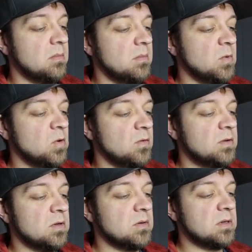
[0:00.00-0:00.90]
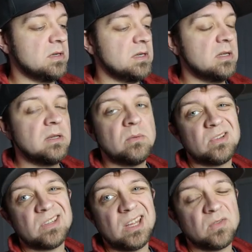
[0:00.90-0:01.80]
move to DT,
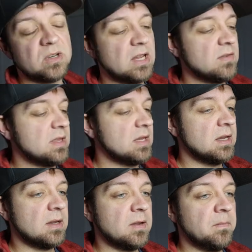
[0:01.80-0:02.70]
which stands for DEVONthink,